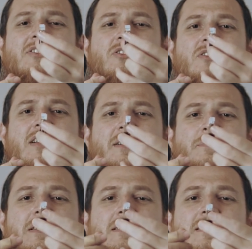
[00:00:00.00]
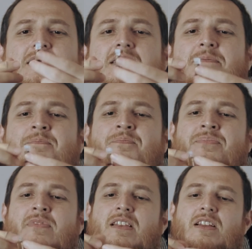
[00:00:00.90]
So let me see
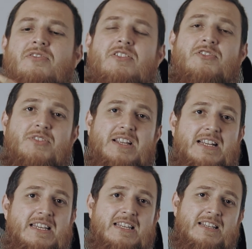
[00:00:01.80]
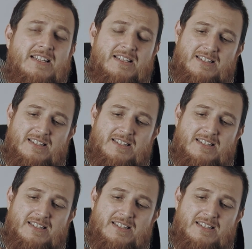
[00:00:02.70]
if it really